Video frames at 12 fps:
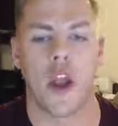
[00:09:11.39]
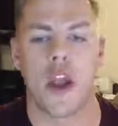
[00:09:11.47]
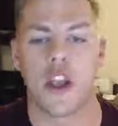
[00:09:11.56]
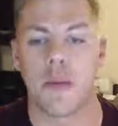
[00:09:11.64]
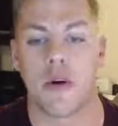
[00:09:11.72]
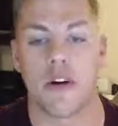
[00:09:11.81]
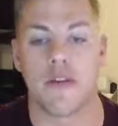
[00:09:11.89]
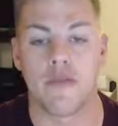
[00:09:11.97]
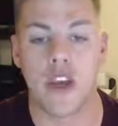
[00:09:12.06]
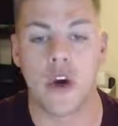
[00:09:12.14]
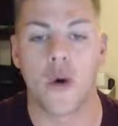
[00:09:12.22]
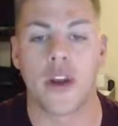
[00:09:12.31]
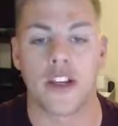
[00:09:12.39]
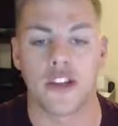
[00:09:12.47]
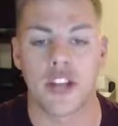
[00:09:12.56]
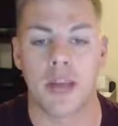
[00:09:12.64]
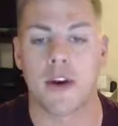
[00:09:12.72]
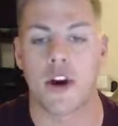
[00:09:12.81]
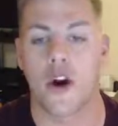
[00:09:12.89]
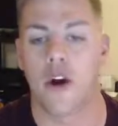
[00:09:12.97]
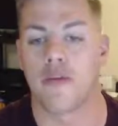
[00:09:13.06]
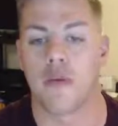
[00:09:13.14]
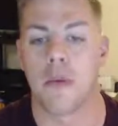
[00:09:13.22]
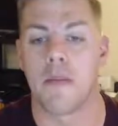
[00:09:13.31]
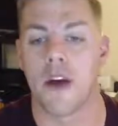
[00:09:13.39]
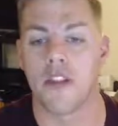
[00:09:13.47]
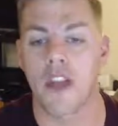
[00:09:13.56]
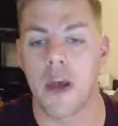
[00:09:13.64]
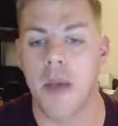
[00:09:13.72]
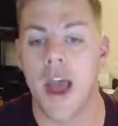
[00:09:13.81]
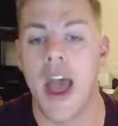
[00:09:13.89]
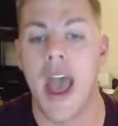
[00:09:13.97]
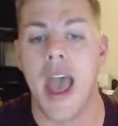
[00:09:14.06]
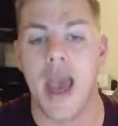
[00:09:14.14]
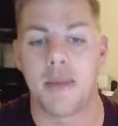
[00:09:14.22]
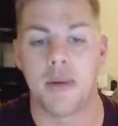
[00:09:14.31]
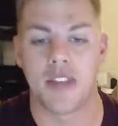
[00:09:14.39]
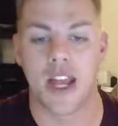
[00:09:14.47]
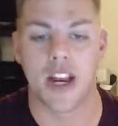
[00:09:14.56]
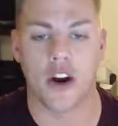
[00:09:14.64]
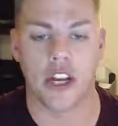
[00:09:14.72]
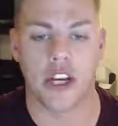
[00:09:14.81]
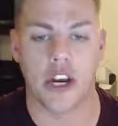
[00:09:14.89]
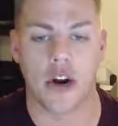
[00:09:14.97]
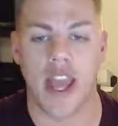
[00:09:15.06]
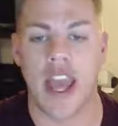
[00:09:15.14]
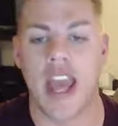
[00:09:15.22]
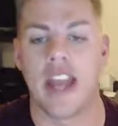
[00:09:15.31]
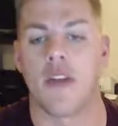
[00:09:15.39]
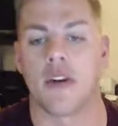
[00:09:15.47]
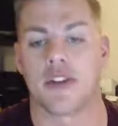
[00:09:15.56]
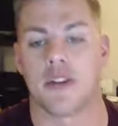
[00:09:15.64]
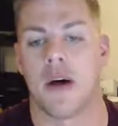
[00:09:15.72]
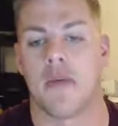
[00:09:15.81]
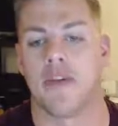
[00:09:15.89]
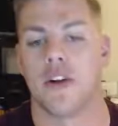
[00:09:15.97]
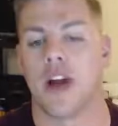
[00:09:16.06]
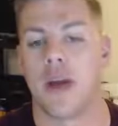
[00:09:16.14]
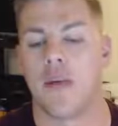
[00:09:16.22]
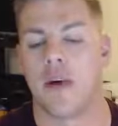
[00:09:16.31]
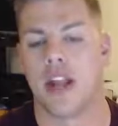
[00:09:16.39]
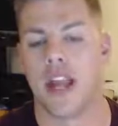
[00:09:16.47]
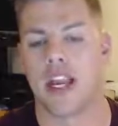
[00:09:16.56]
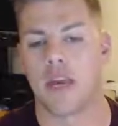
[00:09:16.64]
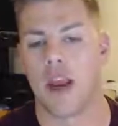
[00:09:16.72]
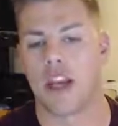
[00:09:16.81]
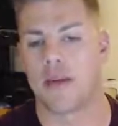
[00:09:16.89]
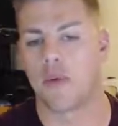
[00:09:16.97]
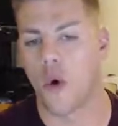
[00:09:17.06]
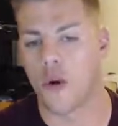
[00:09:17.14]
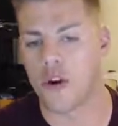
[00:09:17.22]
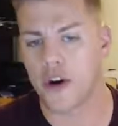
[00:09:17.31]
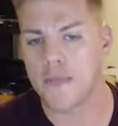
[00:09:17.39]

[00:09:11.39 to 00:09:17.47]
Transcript: You may reveal an enchantment card from among them, put that card into your hand, and the rest on the bottom of your library in any random order.